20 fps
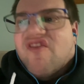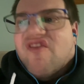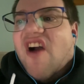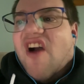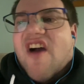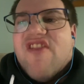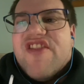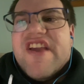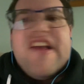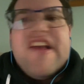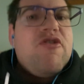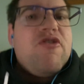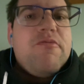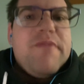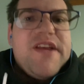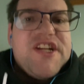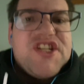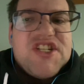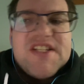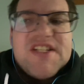think it'll
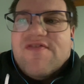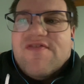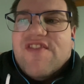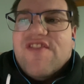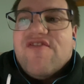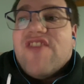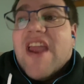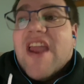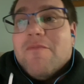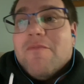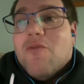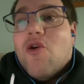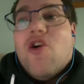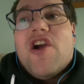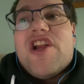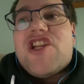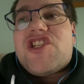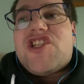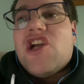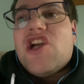be just 15
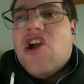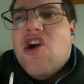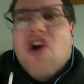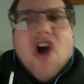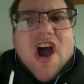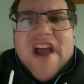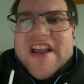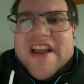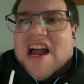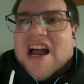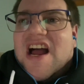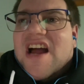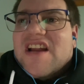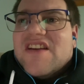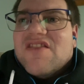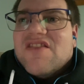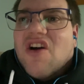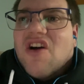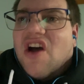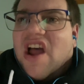points. I
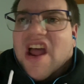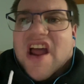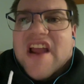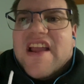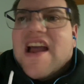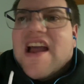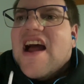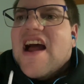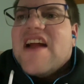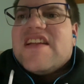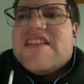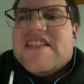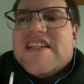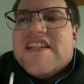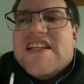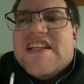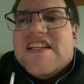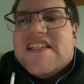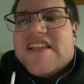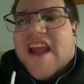can't see
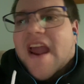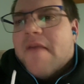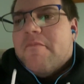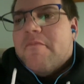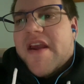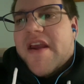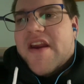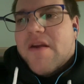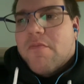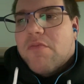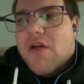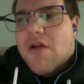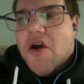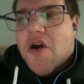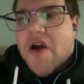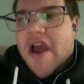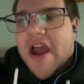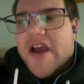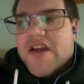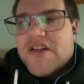this game being a
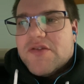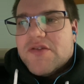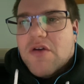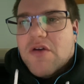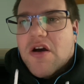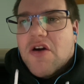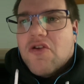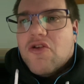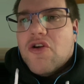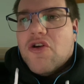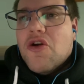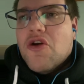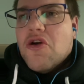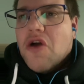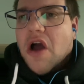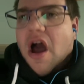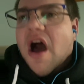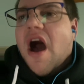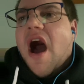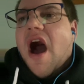blowout as well.
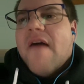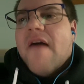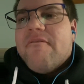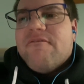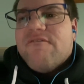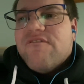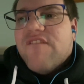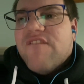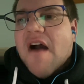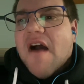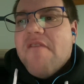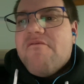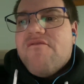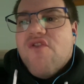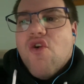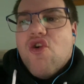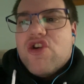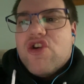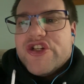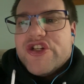
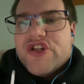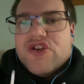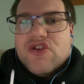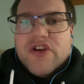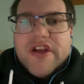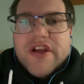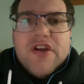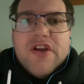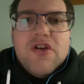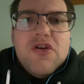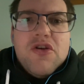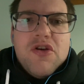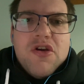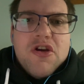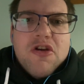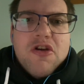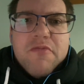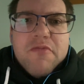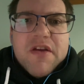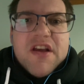Unfortunately,
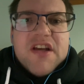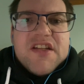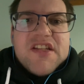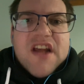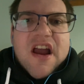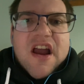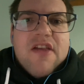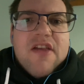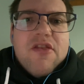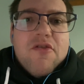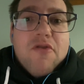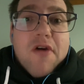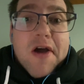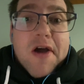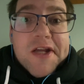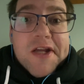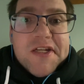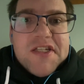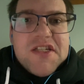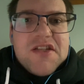because
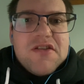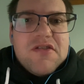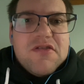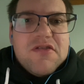otherwise,